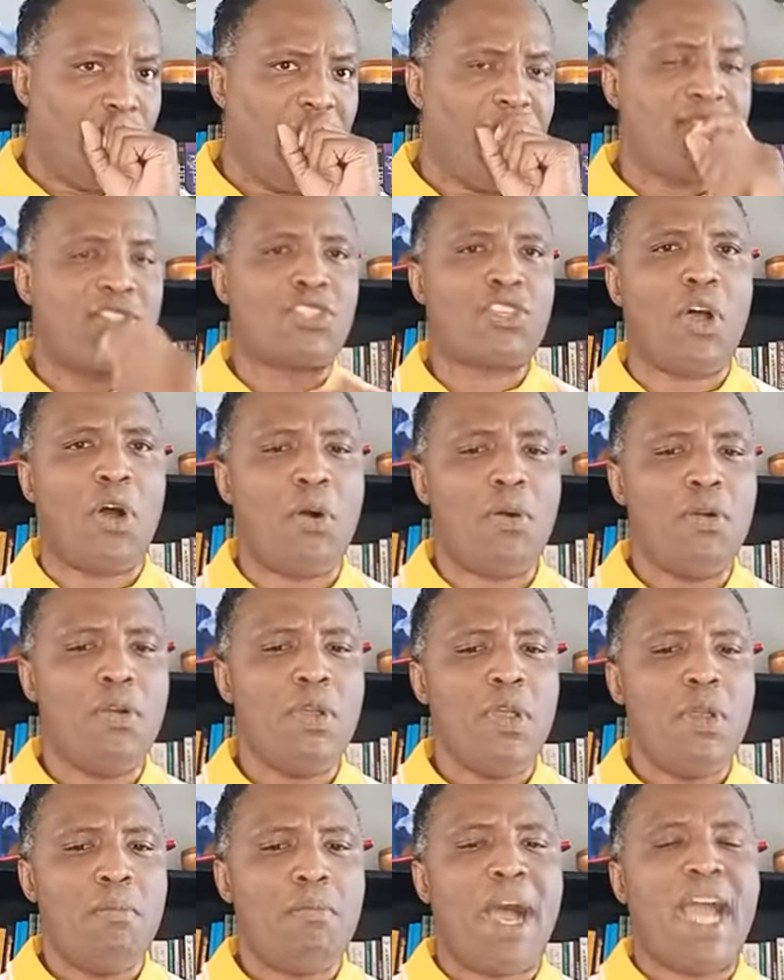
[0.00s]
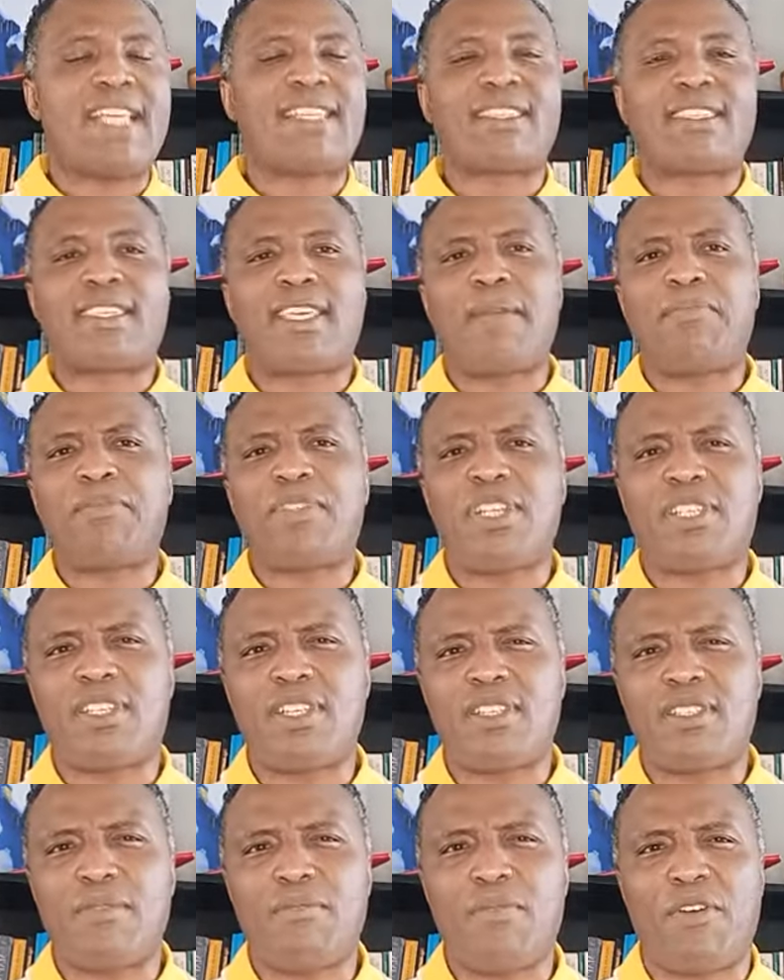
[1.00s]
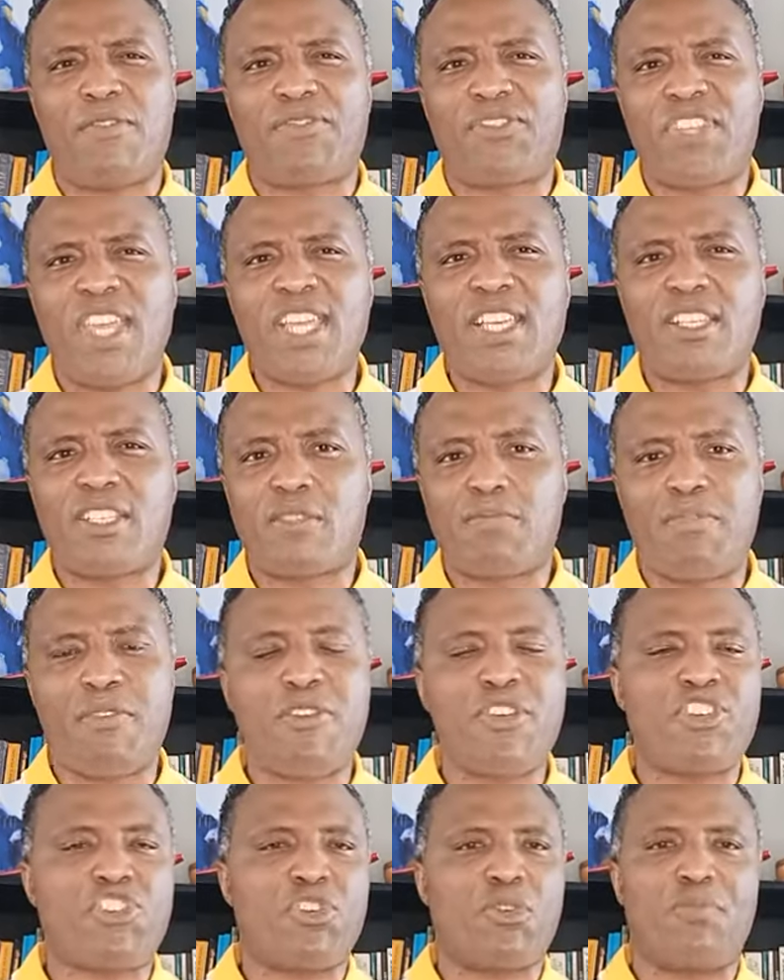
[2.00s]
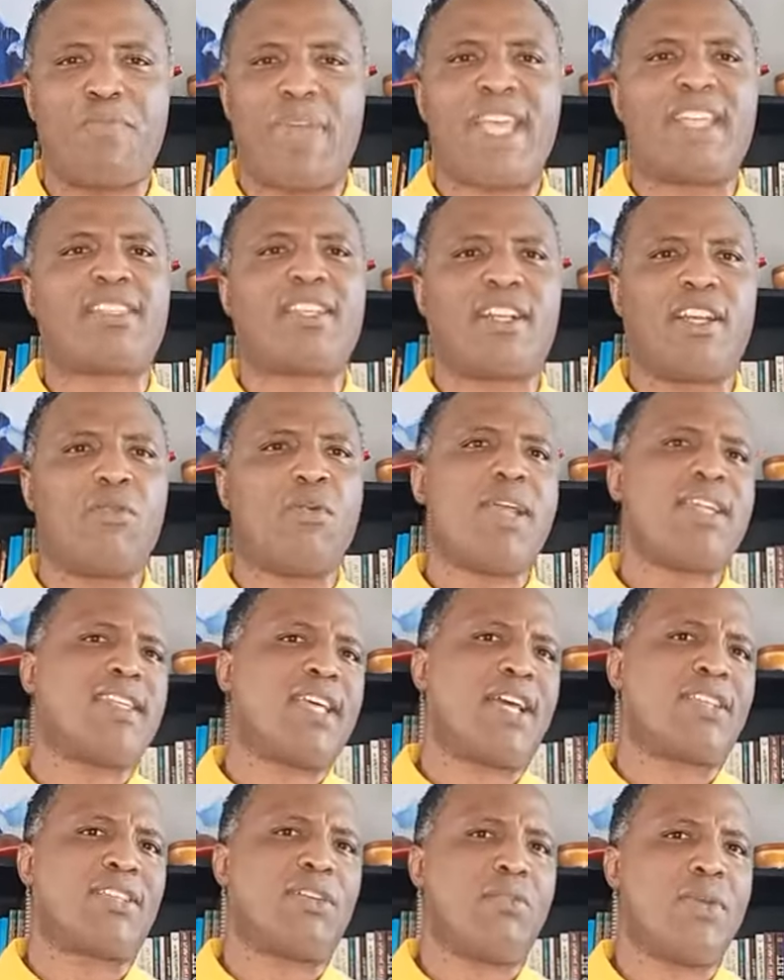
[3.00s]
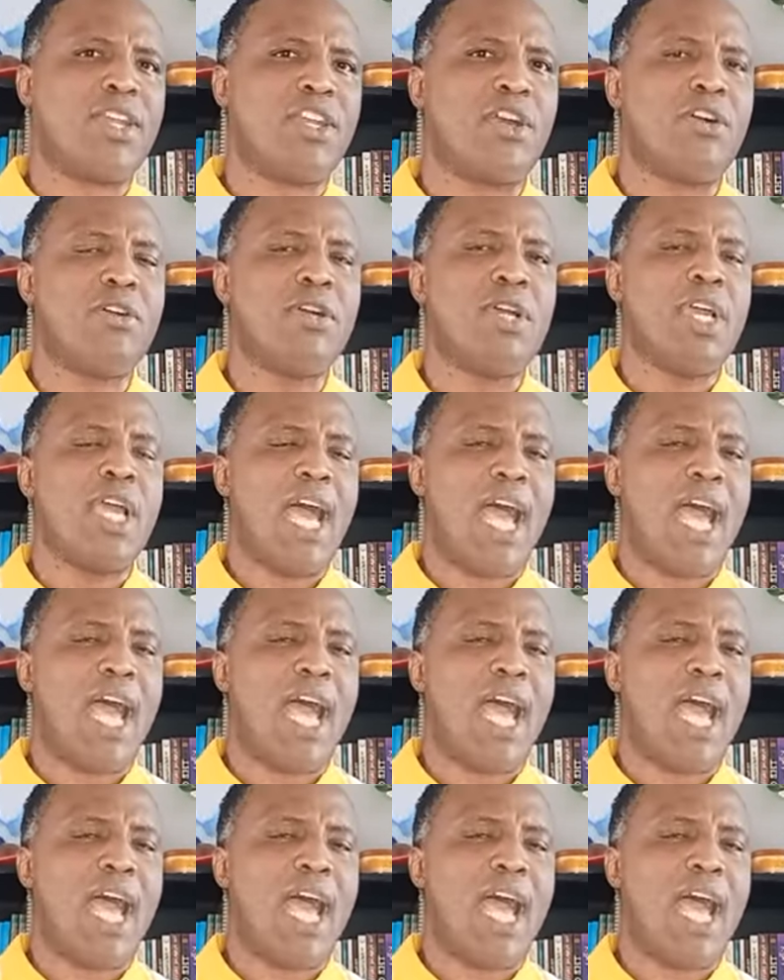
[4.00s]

and so my skepticism of things spiritual basically went out the window.